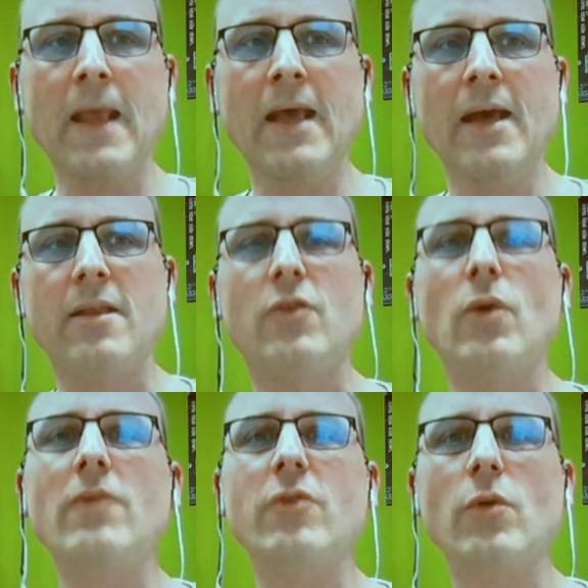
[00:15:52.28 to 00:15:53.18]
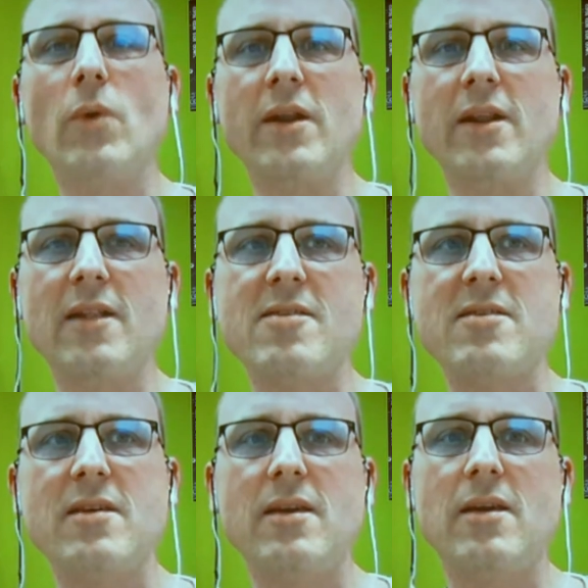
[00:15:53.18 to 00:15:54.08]
The 1221
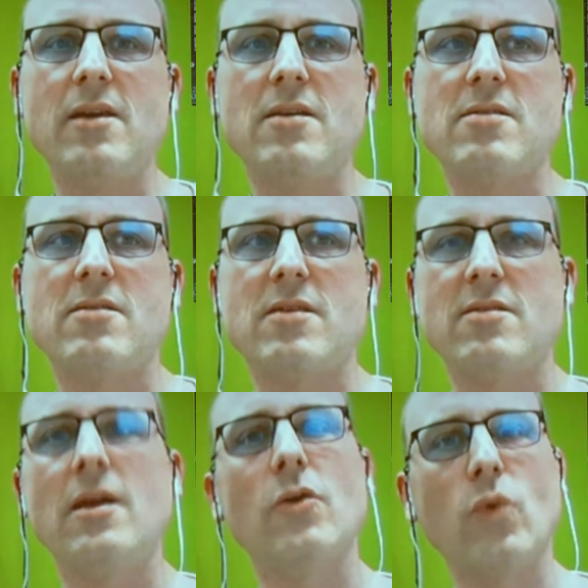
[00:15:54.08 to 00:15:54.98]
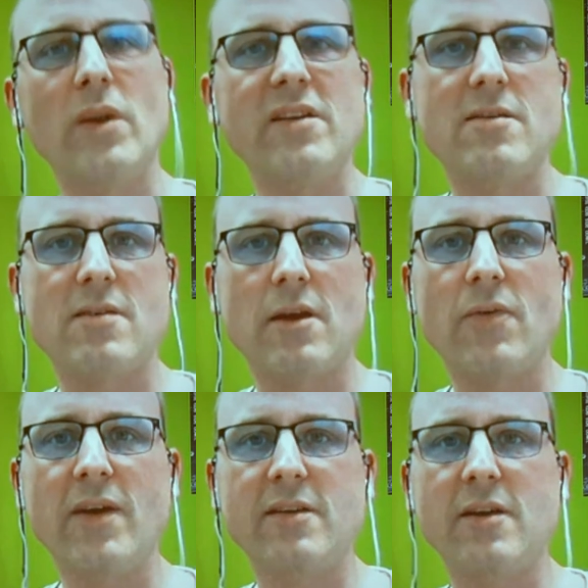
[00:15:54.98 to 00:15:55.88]
LC is a 68020
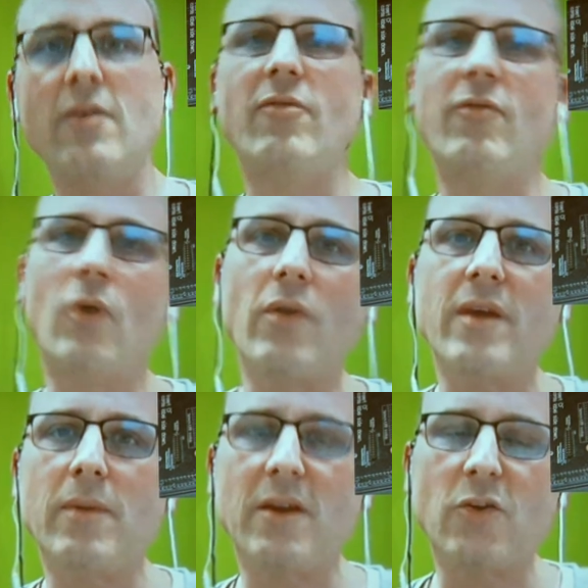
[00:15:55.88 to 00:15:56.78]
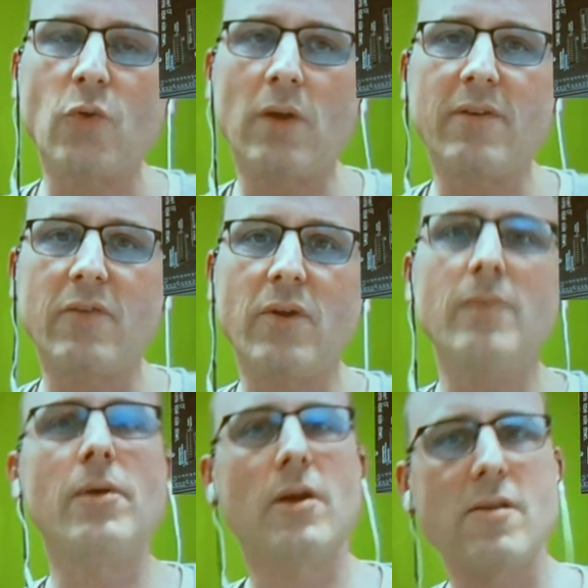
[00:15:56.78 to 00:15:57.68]
accelerator for the Amiga 1200,
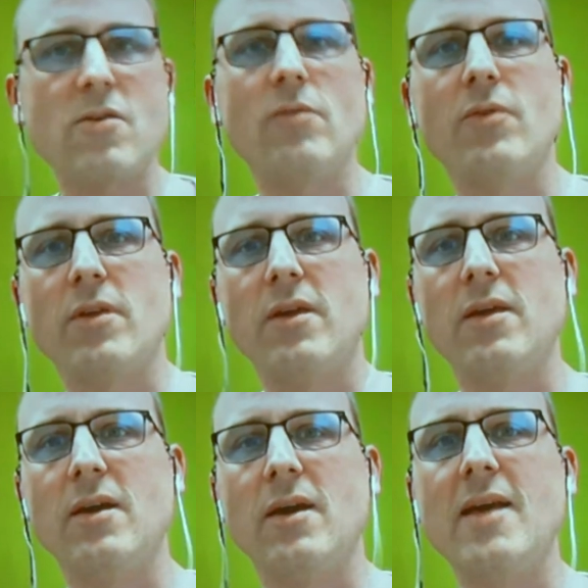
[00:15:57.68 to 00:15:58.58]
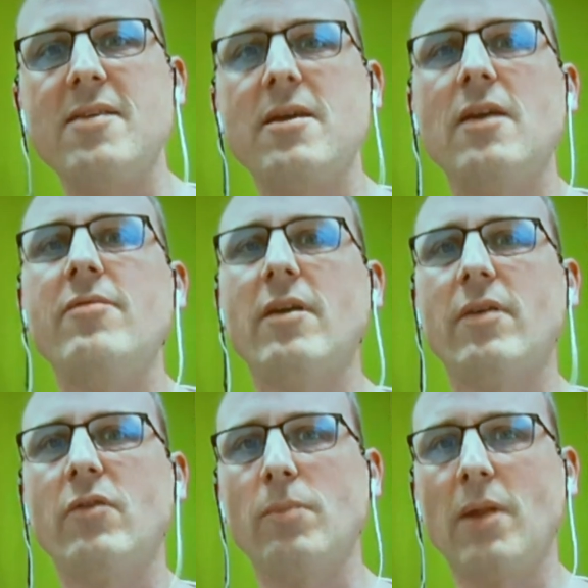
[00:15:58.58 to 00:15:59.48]
but also for the uh, ACA
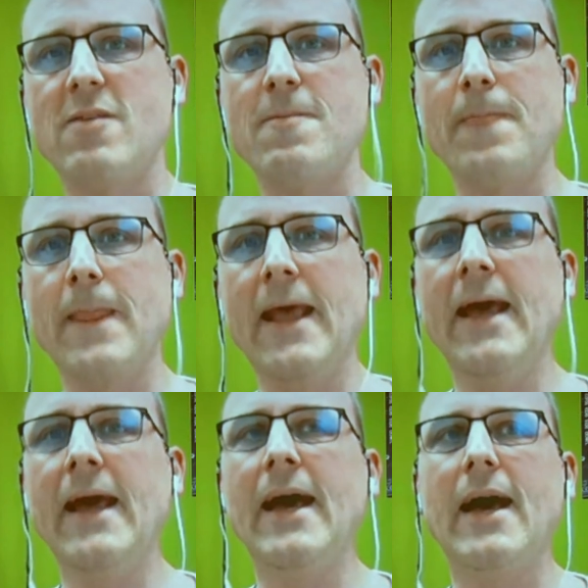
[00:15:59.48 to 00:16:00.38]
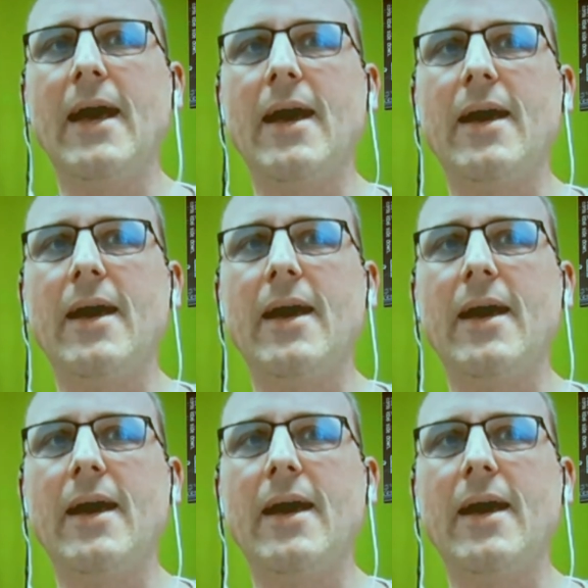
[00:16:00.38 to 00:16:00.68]
500 Plus. And